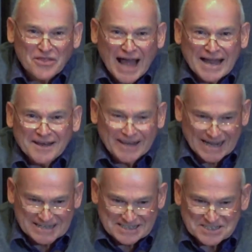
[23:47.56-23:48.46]
That,
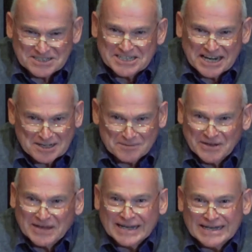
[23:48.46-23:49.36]
ladies and
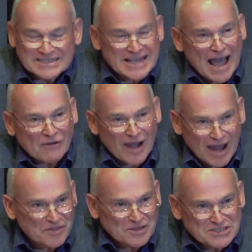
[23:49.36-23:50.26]
gentlemen, is how
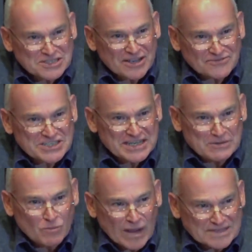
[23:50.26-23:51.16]
others have
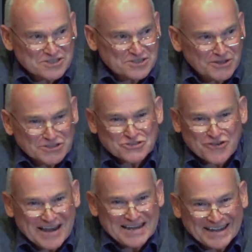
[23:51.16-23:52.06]
seen Western
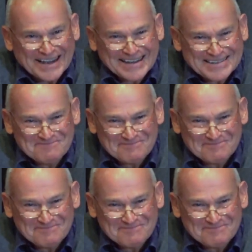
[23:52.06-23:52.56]
Australia.